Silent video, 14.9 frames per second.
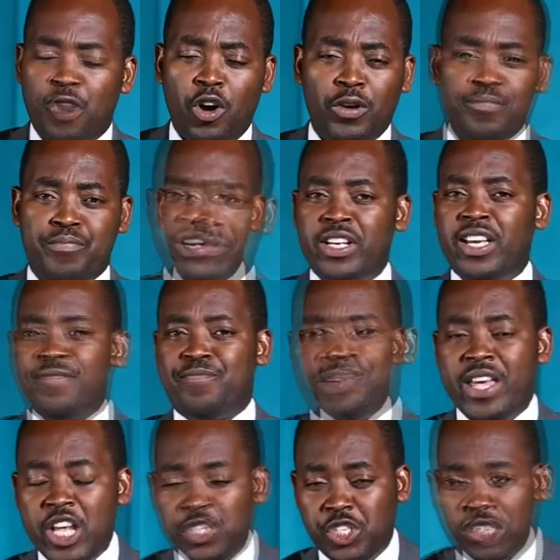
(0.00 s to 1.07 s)
for bringing
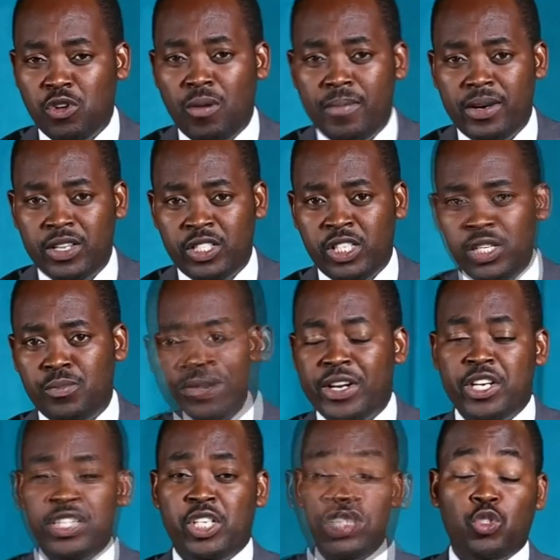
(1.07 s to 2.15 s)
peace in our
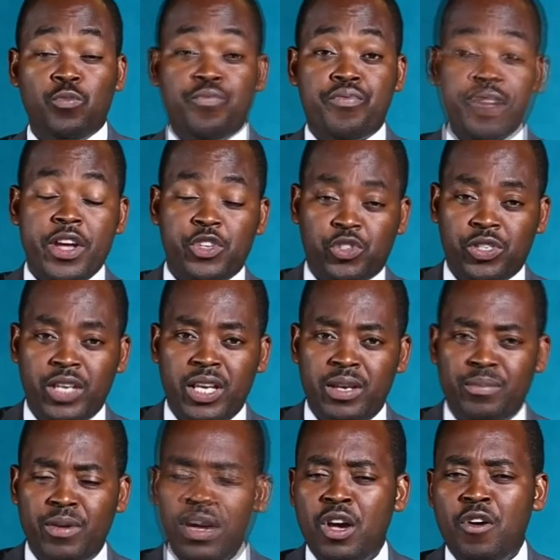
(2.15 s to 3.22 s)
marriages, to praise
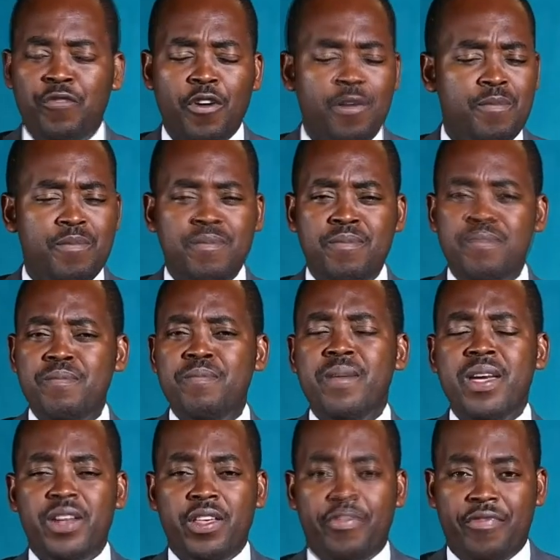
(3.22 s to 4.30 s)
him for
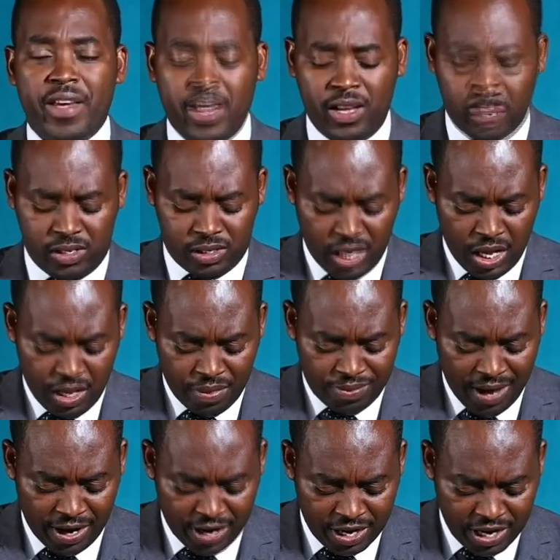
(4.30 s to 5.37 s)
many things
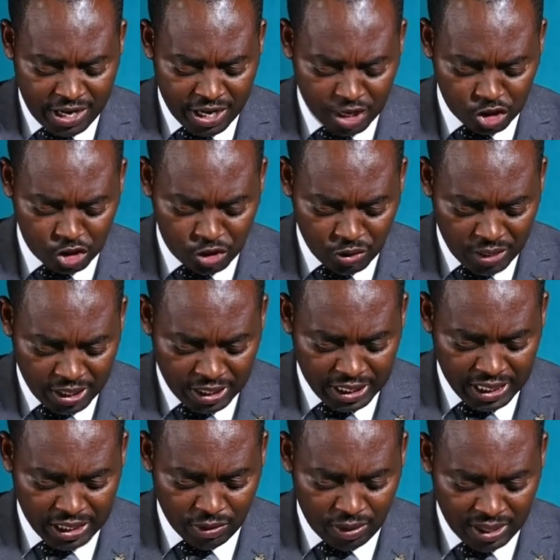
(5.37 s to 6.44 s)
that he is
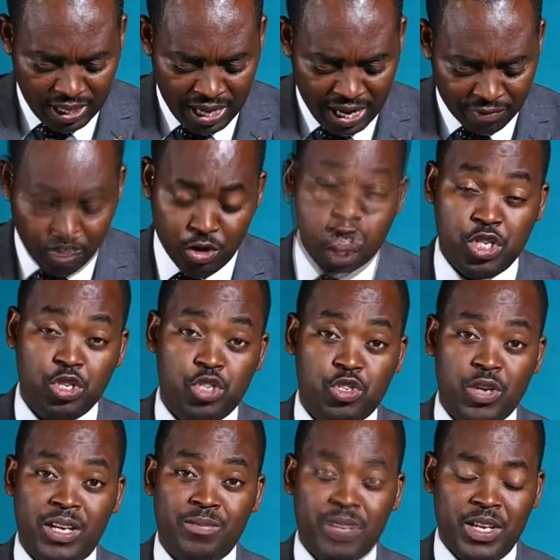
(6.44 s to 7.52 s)
doing in our life. Won't you
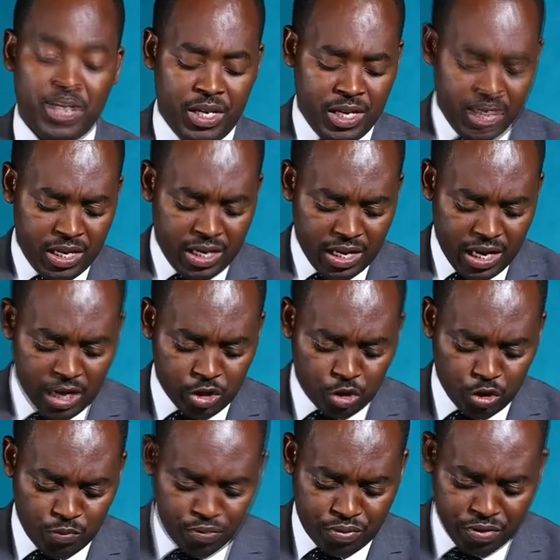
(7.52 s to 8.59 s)
join me
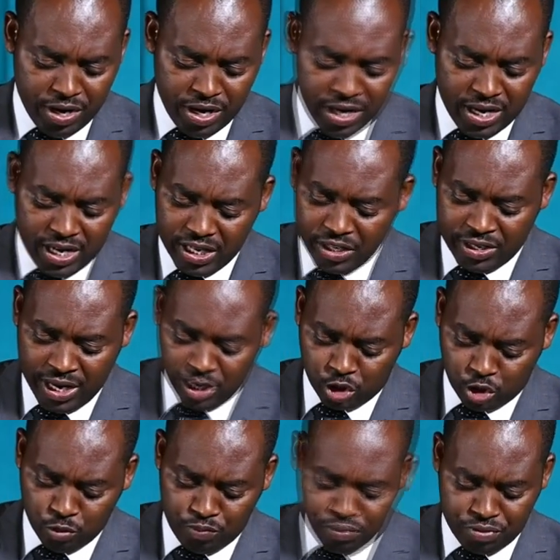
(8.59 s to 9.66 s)
as we pray
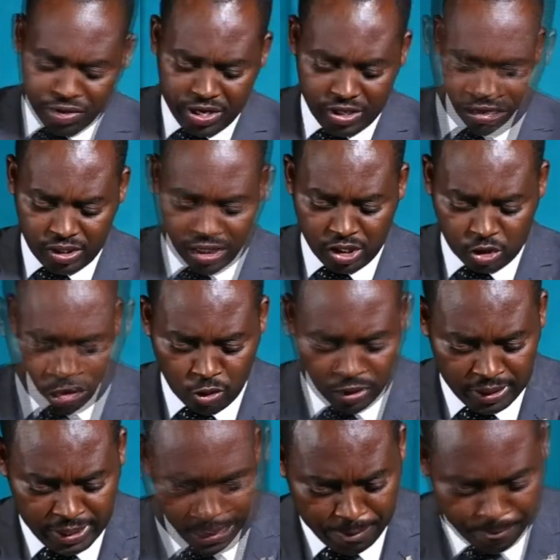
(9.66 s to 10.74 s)
just to praise his
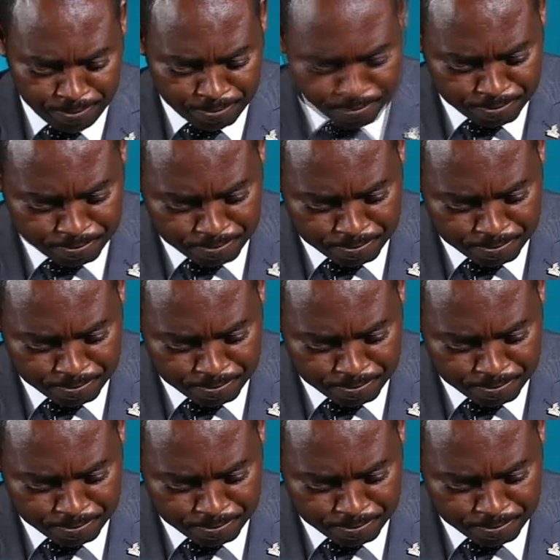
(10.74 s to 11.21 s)
holy name?